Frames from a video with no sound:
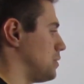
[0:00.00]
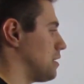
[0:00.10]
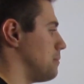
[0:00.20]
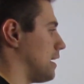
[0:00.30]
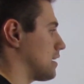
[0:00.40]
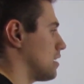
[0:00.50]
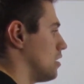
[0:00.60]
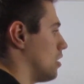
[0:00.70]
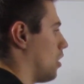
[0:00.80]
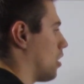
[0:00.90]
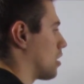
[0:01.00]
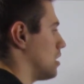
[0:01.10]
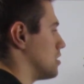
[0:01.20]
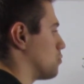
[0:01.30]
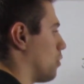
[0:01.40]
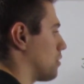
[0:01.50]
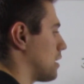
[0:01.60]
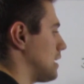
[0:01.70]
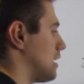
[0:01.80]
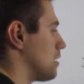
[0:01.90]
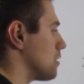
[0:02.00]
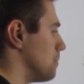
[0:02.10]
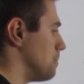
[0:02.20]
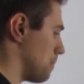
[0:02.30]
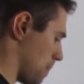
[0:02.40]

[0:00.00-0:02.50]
we can make are is one right here